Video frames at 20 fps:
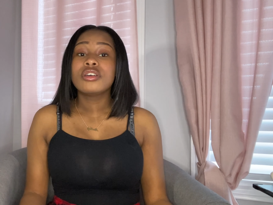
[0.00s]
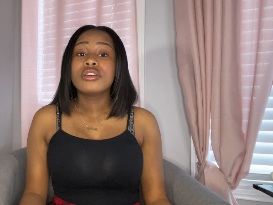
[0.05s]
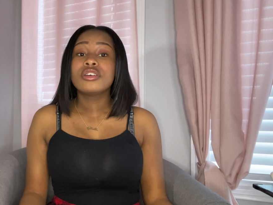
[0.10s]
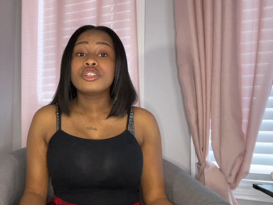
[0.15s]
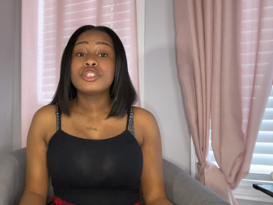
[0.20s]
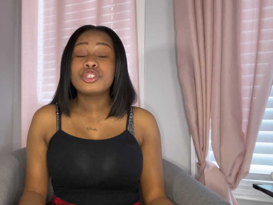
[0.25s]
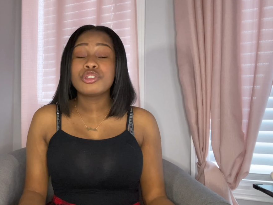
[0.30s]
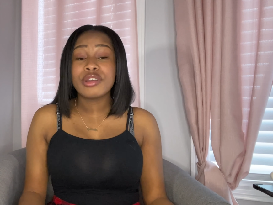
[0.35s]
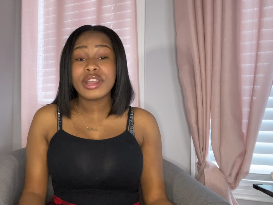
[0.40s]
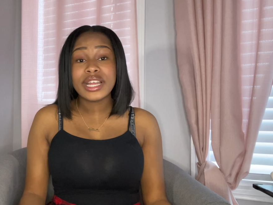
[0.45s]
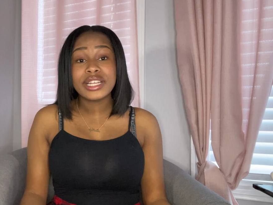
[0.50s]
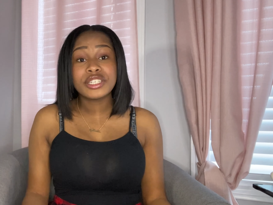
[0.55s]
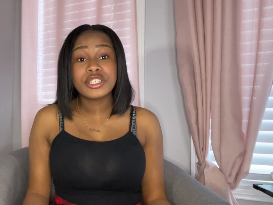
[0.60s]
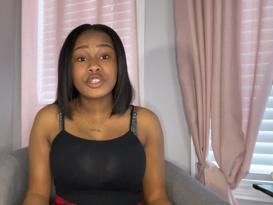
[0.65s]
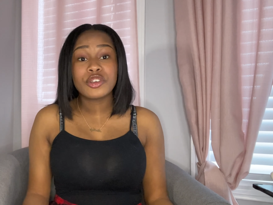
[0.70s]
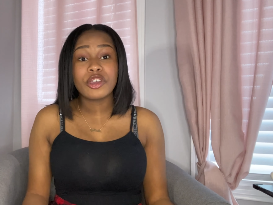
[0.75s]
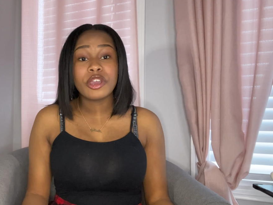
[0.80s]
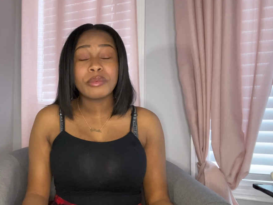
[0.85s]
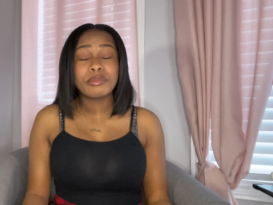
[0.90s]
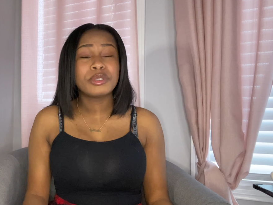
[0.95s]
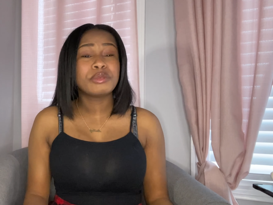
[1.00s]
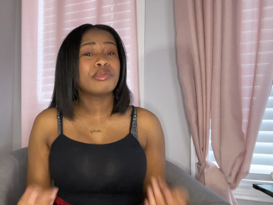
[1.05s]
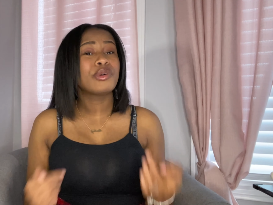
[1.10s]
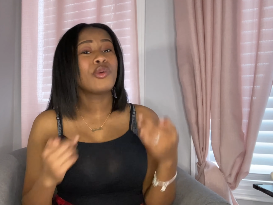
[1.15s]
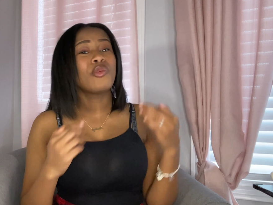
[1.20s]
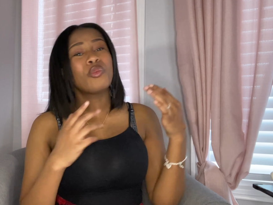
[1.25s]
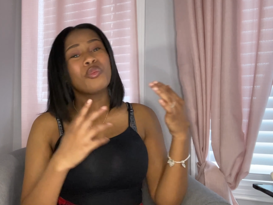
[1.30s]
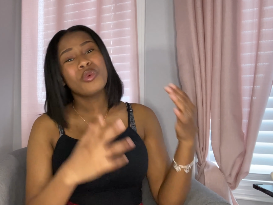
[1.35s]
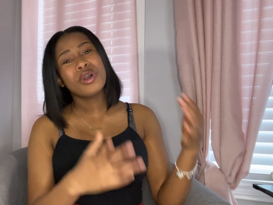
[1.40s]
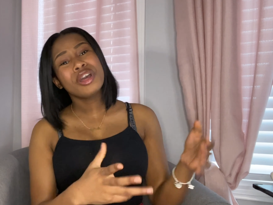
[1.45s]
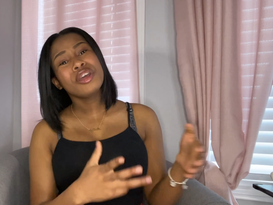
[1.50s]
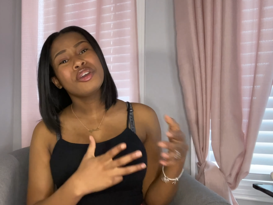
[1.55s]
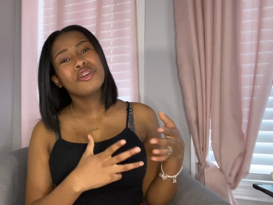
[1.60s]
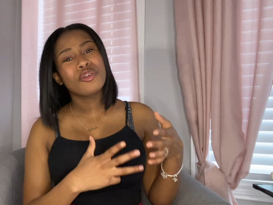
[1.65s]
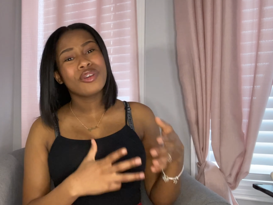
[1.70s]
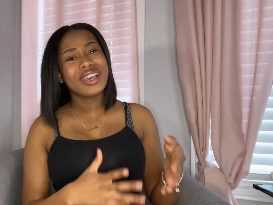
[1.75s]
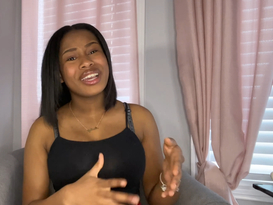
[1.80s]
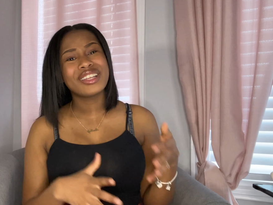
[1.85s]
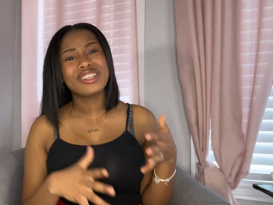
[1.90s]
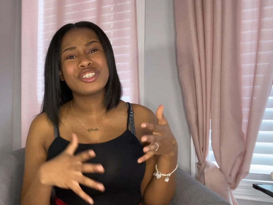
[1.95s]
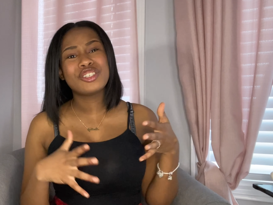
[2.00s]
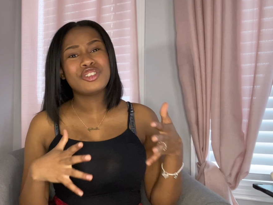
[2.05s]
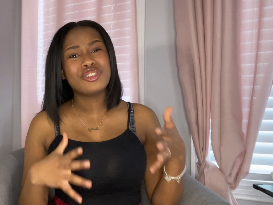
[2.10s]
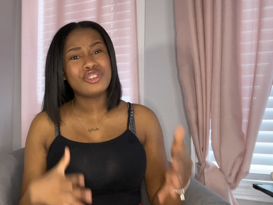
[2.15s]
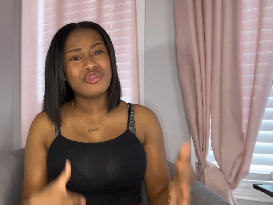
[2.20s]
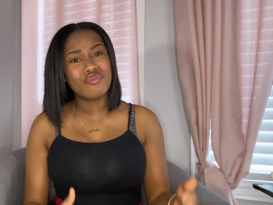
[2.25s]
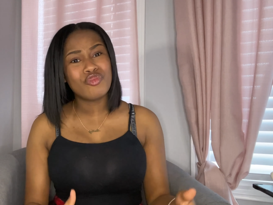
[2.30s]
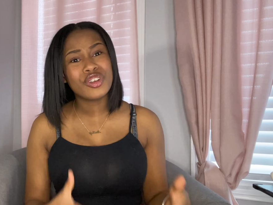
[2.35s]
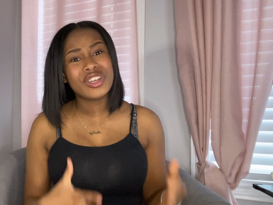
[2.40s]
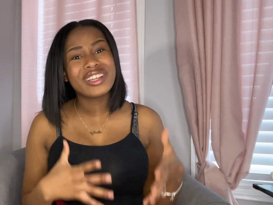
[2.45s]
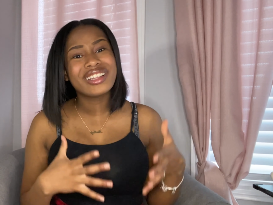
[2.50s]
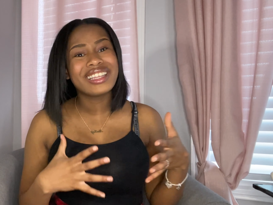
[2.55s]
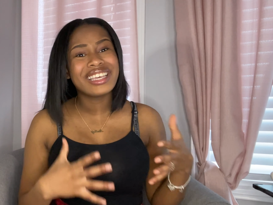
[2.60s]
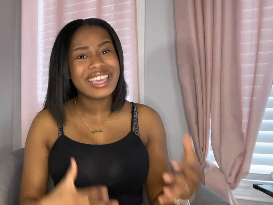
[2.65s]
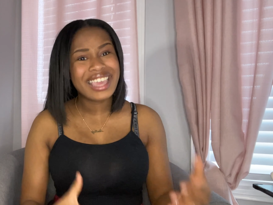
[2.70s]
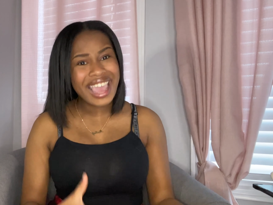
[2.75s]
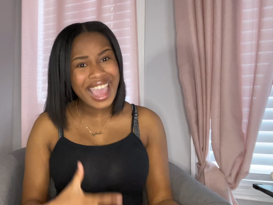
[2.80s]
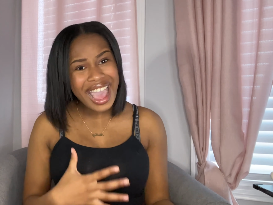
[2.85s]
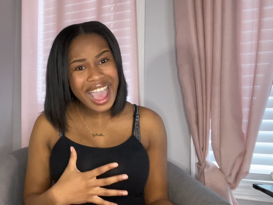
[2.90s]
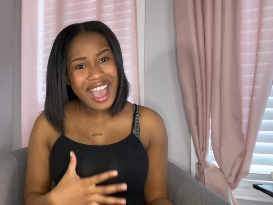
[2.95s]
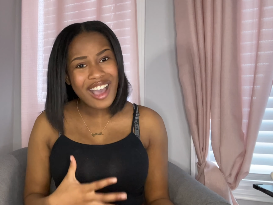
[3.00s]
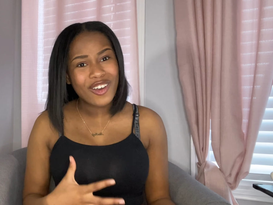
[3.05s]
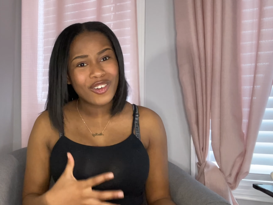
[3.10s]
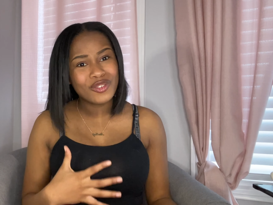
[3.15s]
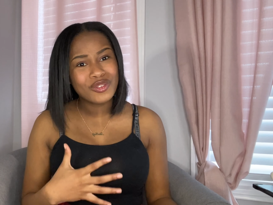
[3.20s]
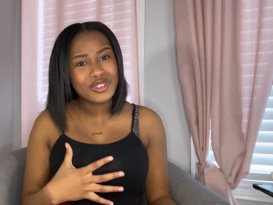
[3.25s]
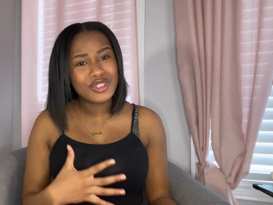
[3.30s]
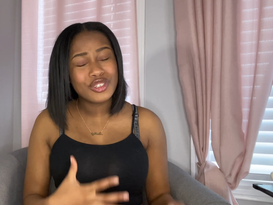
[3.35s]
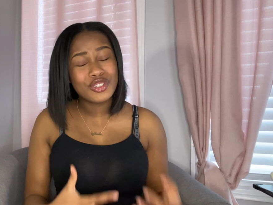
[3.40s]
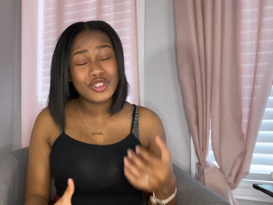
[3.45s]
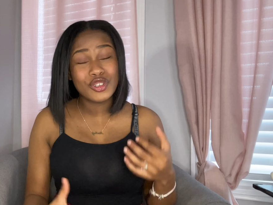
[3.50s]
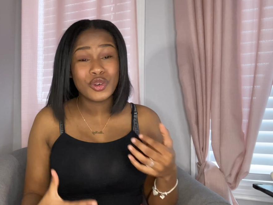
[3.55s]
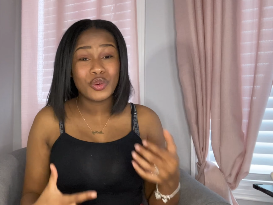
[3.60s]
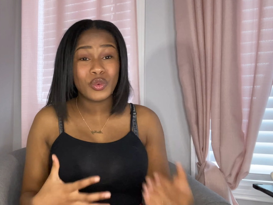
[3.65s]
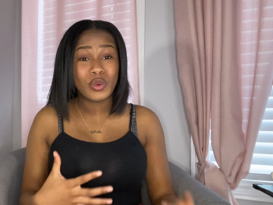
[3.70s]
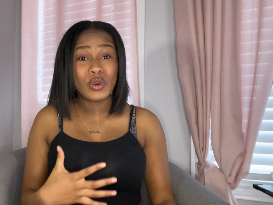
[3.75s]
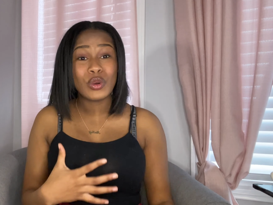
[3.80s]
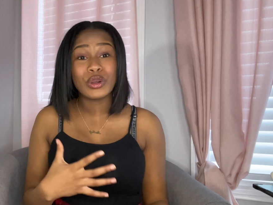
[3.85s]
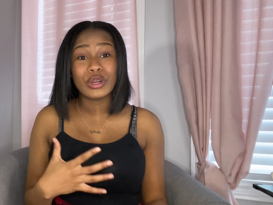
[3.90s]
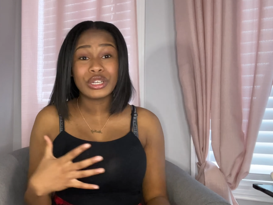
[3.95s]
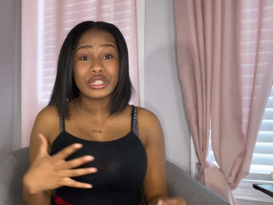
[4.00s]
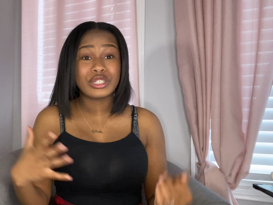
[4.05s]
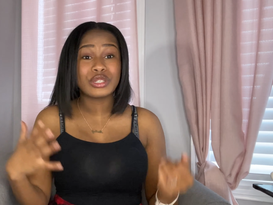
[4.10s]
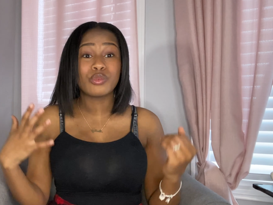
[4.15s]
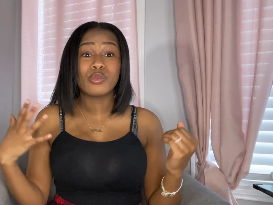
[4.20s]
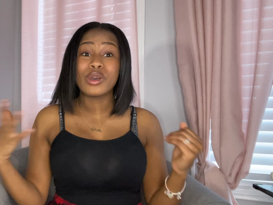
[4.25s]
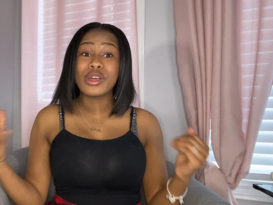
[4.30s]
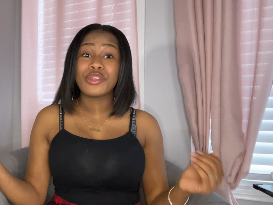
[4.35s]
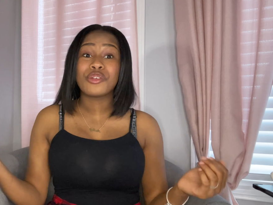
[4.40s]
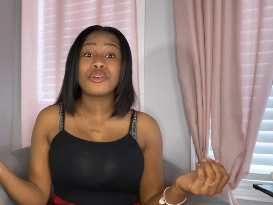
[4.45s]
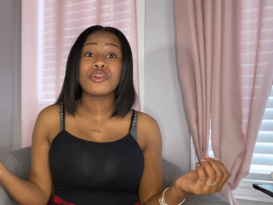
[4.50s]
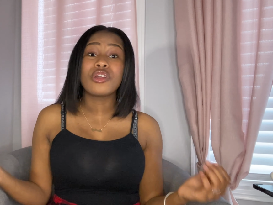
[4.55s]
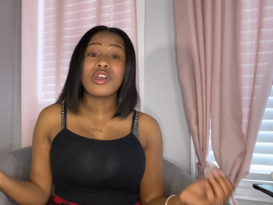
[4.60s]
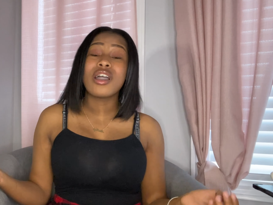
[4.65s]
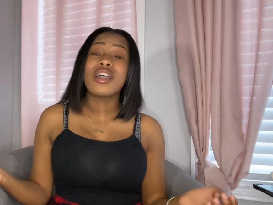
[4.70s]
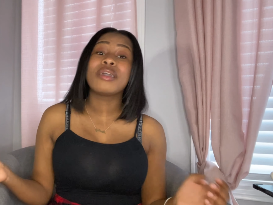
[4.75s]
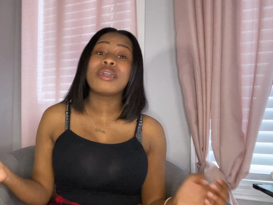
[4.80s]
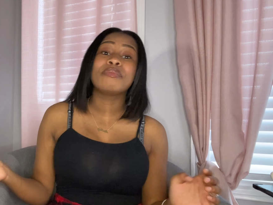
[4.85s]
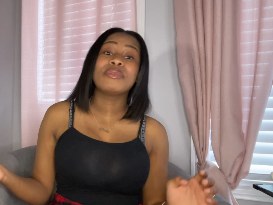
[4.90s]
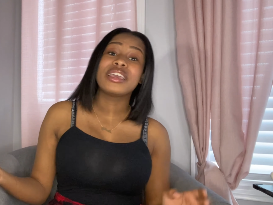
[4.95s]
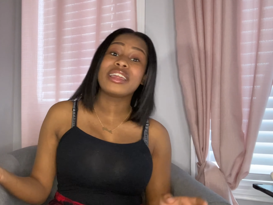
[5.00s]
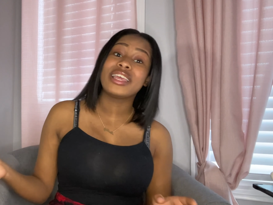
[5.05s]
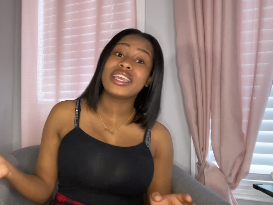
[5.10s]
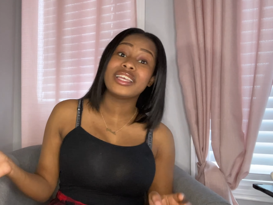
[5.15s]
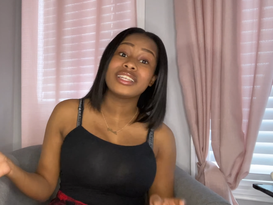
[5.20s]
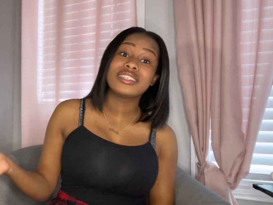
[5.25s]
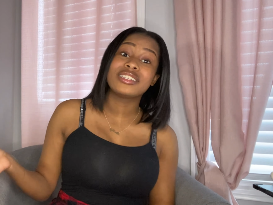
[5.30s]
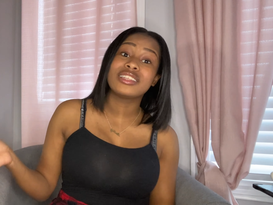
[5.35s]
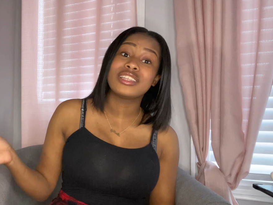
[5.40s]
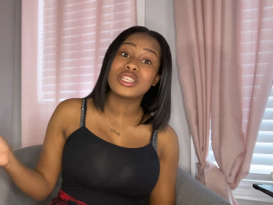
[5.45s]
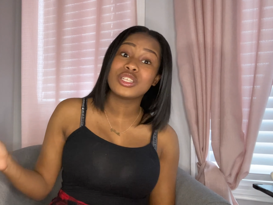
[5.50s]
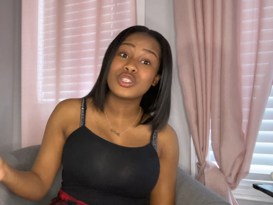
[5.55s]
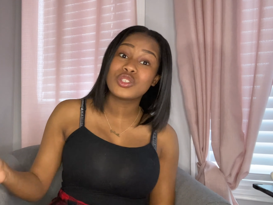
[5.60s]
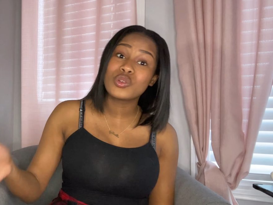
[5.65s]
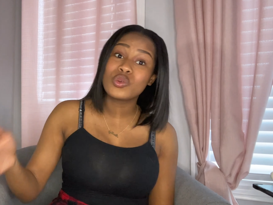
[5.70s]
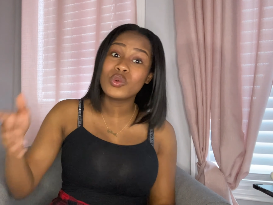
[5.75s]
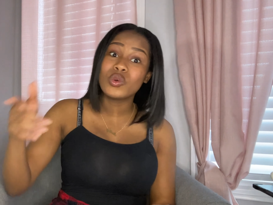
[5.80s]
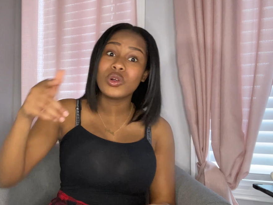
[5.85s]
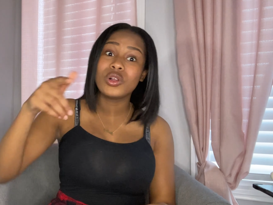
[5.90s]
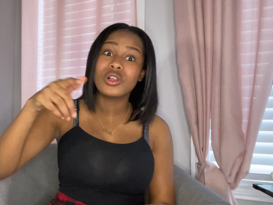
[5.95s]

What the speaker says: transcript, but what grades really count towards whether or not I'm getting into this school?